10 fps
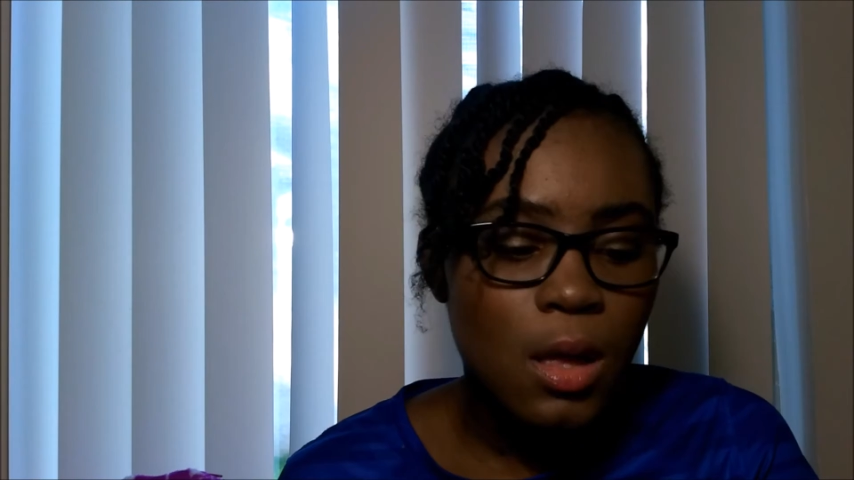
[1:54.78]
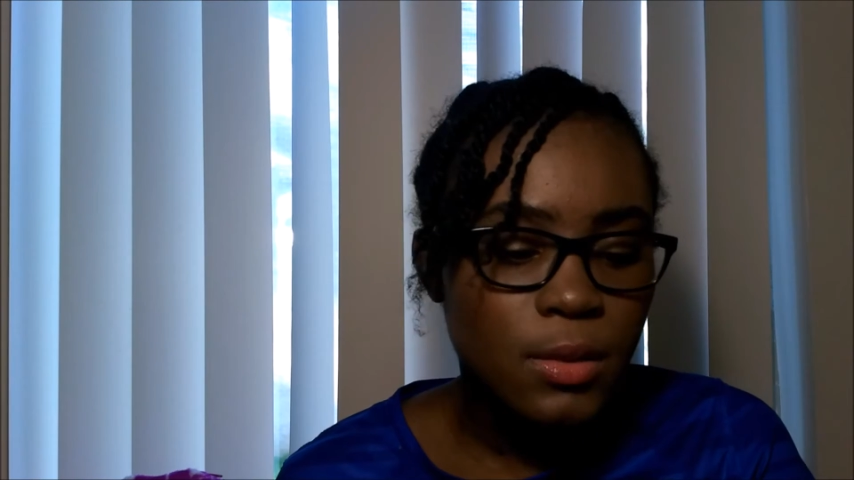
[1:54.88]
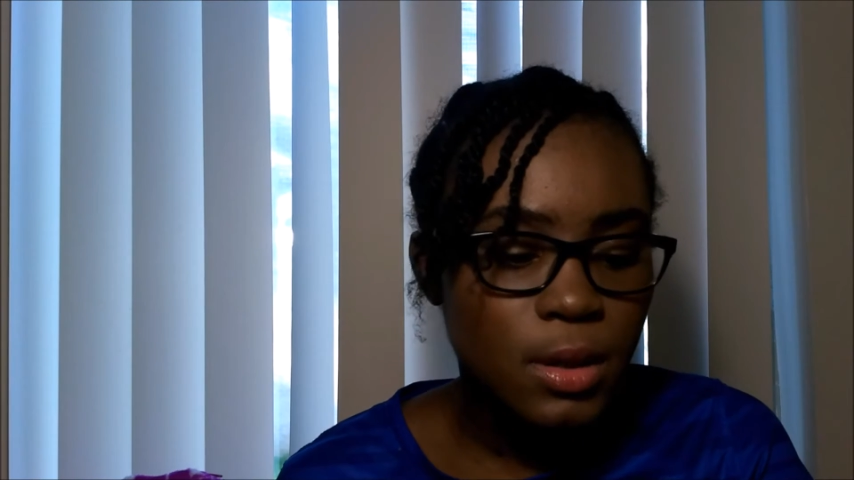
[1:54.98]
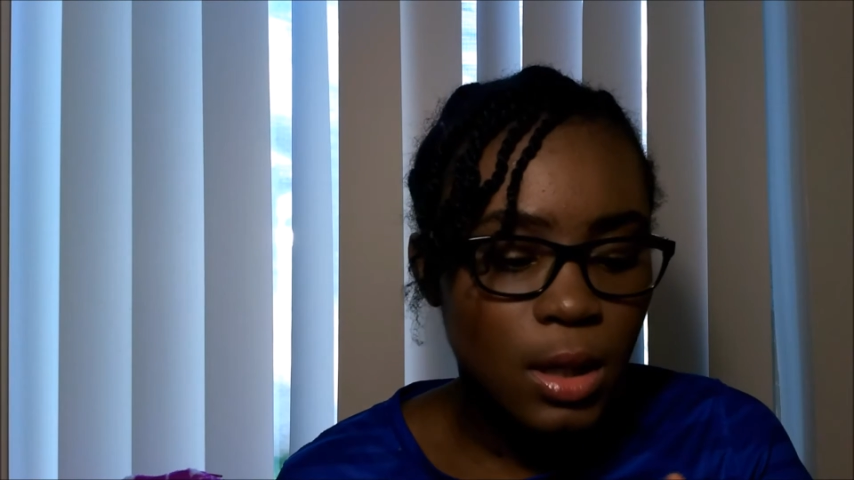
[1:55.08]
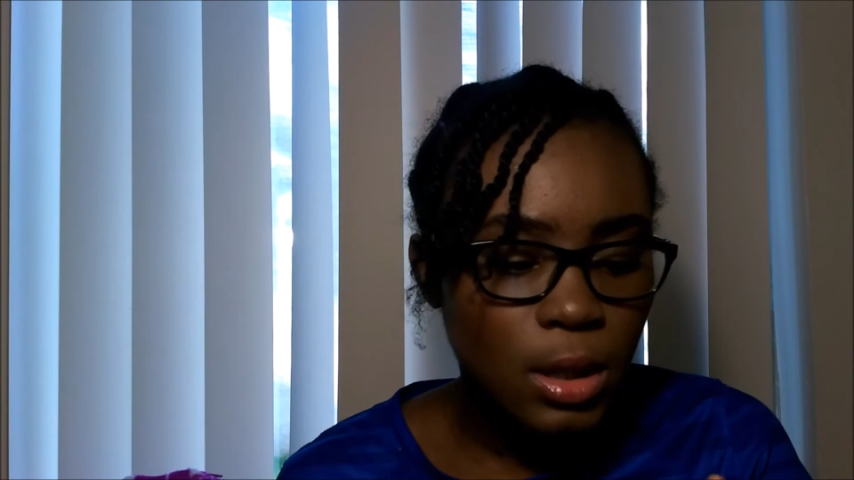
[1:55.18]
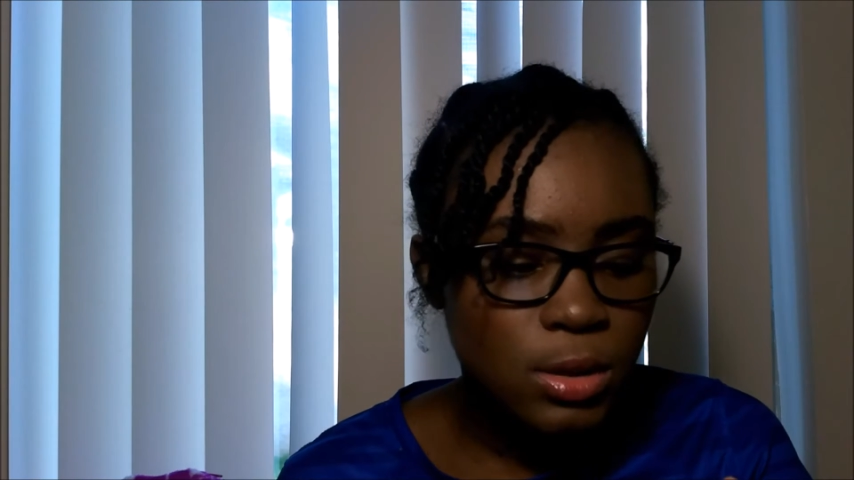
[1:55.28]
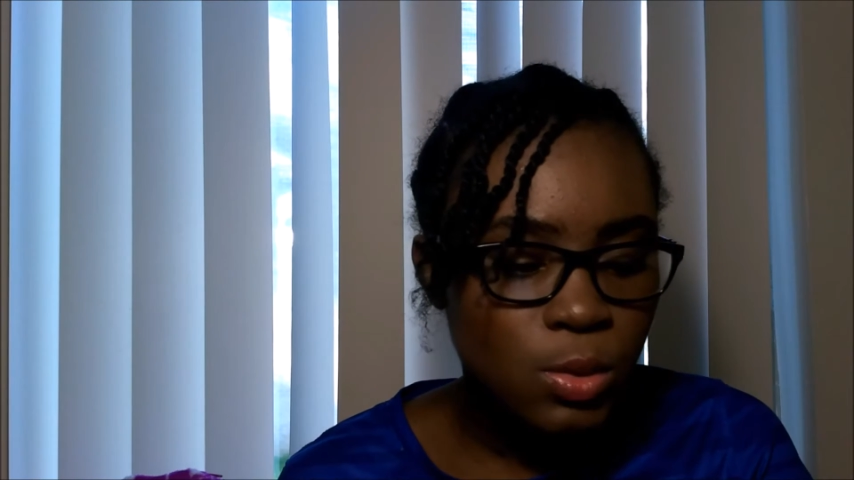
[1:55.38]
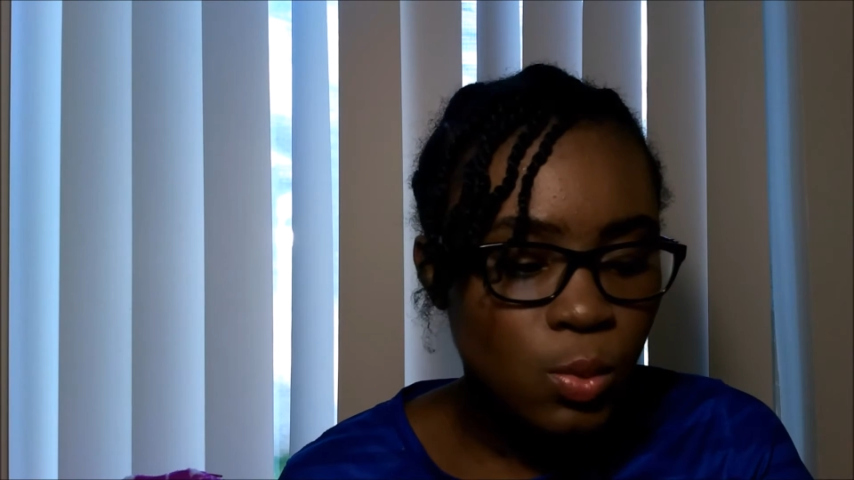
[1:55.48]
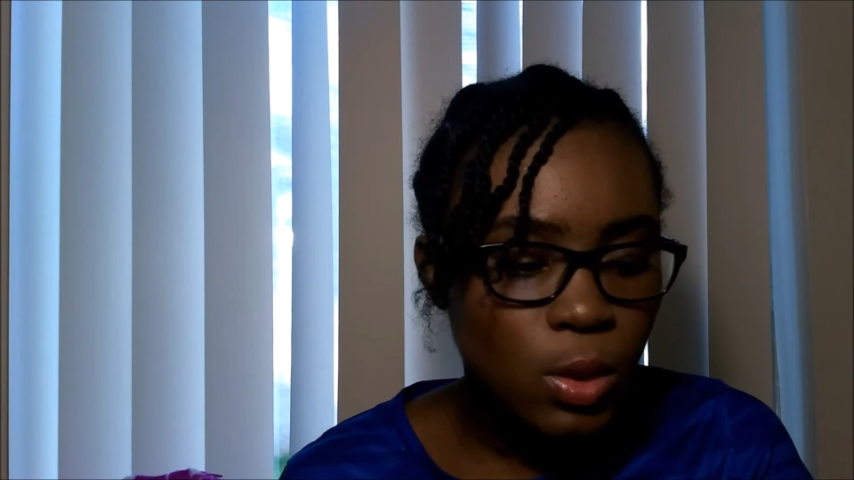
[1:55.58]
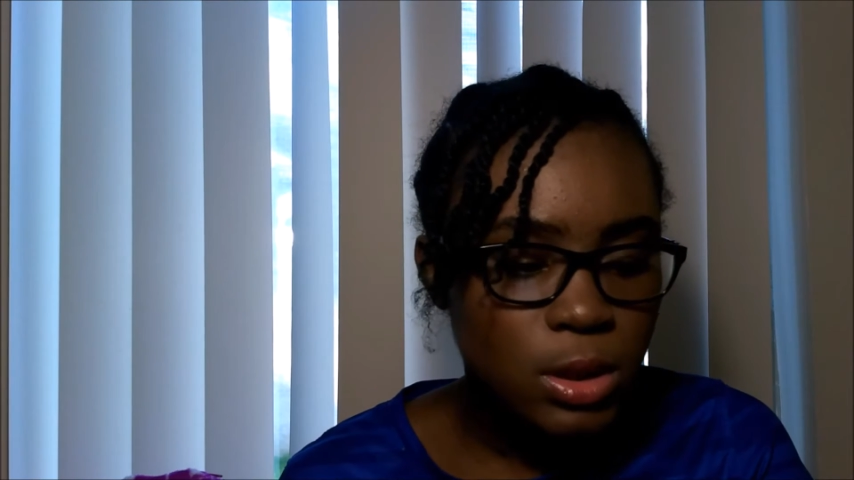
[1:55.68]
The
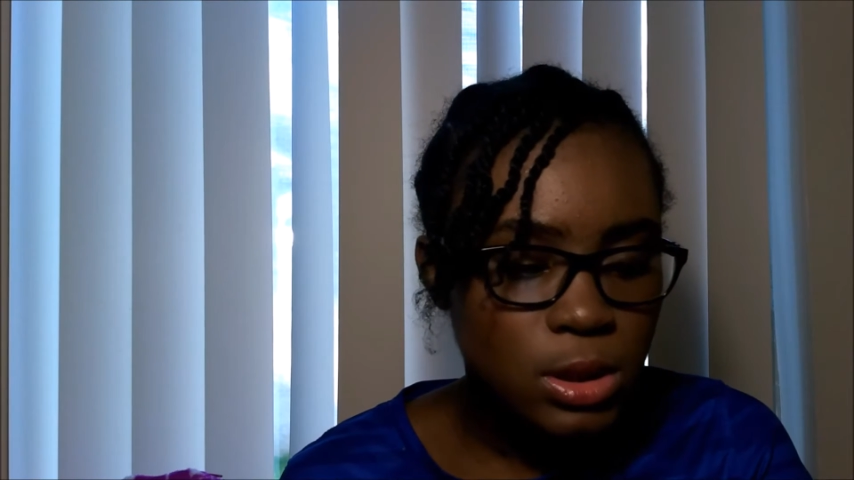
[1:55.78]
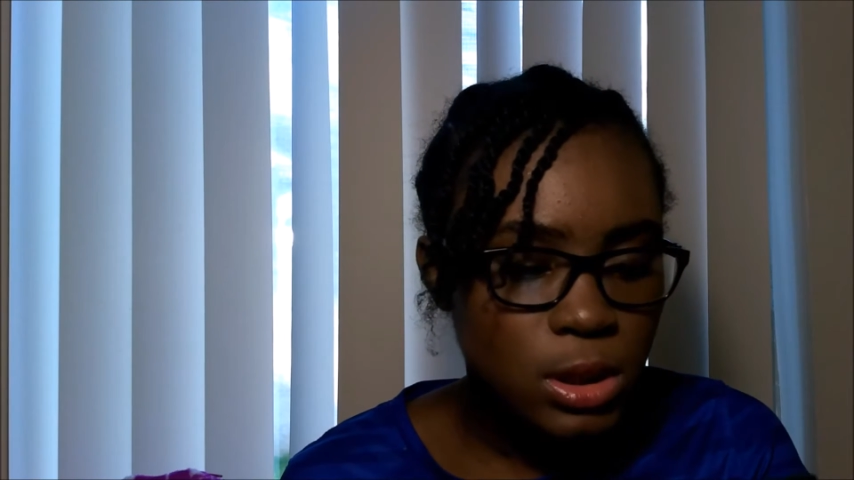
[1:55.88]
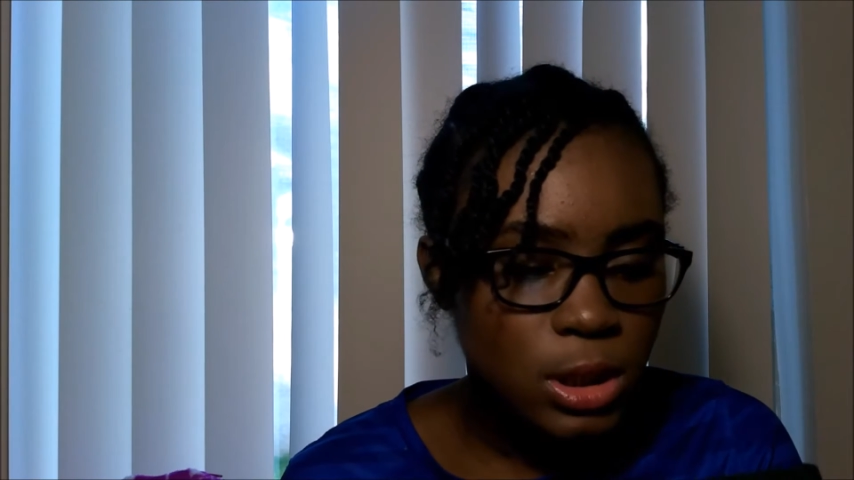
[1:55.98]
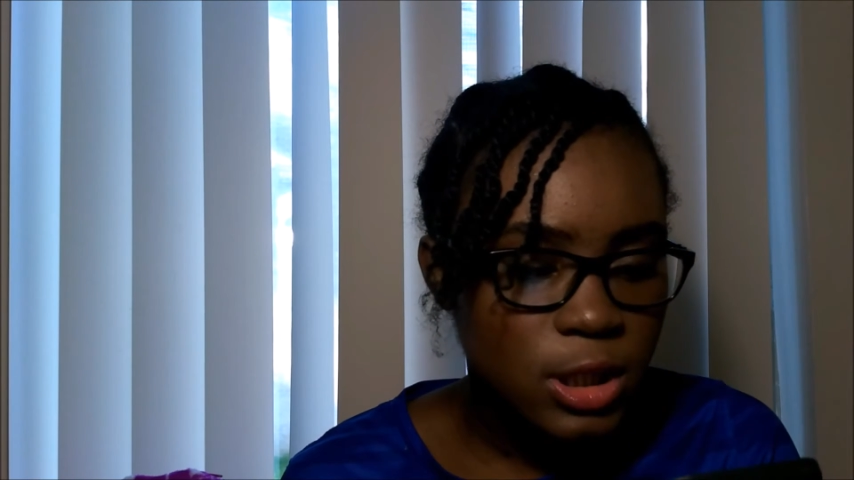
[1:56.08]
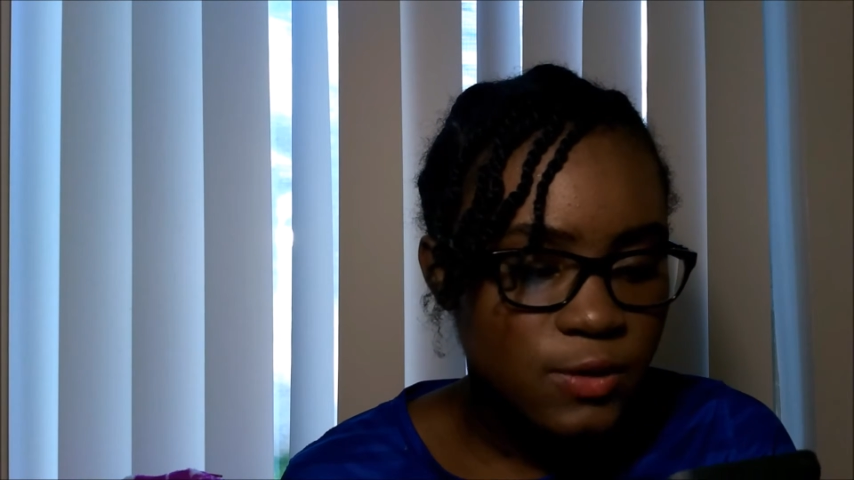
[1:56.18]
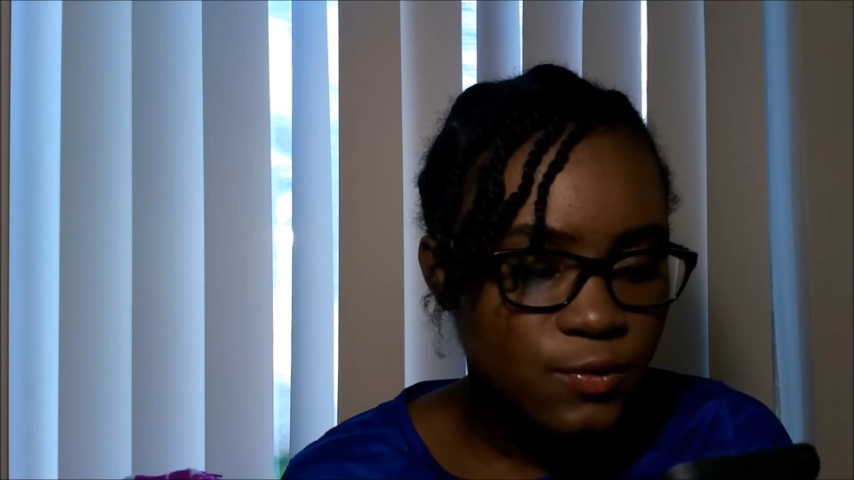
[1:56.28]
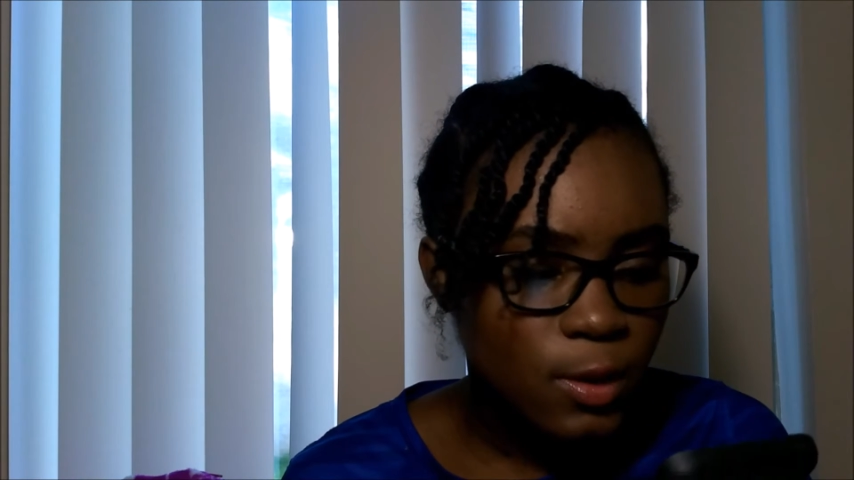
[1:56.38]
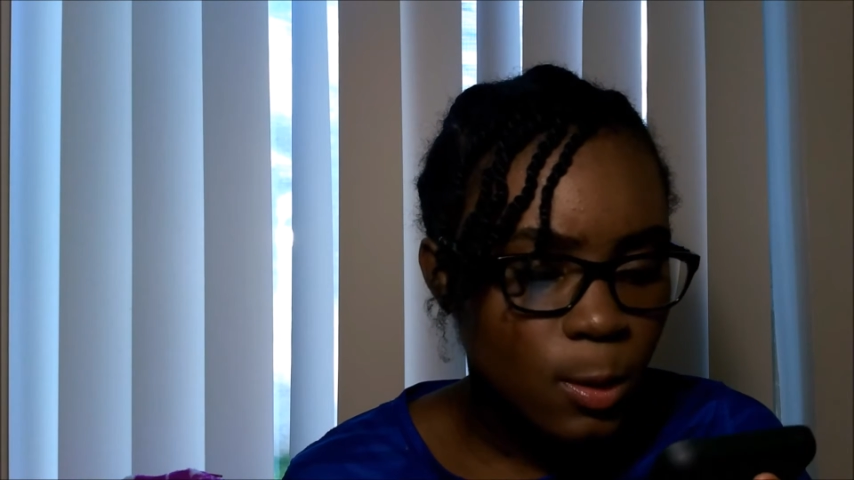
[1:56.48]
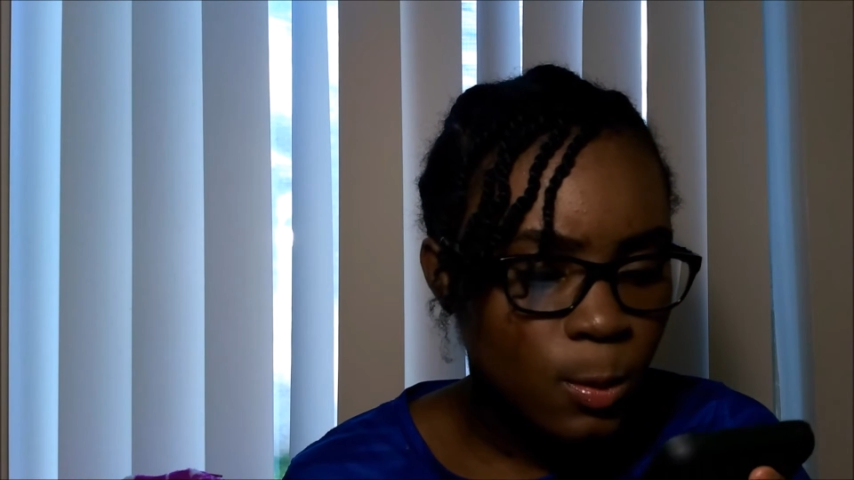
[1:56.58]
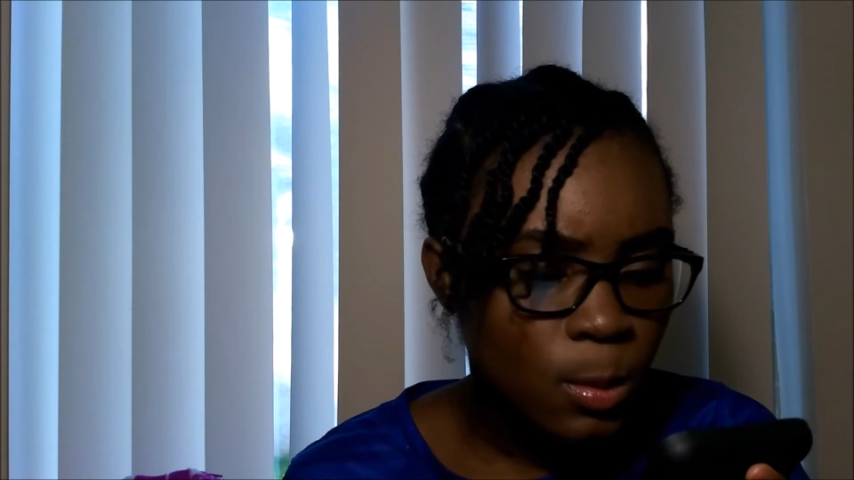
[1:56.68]
next question is
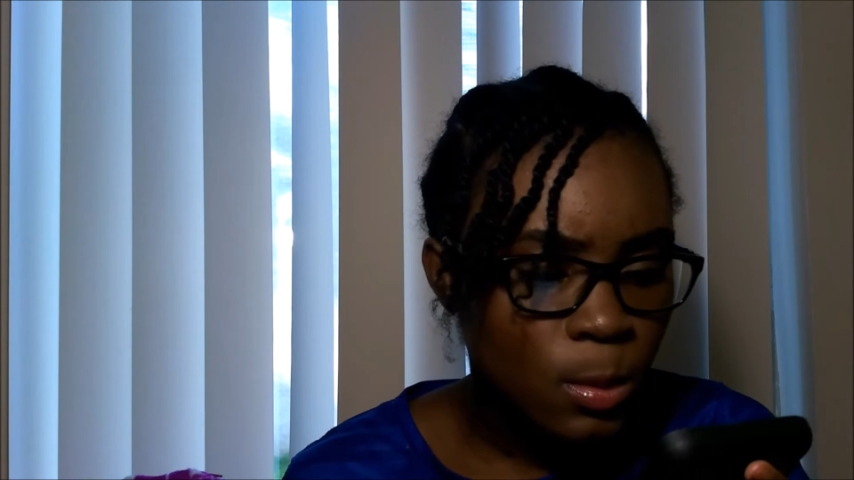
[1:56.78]
from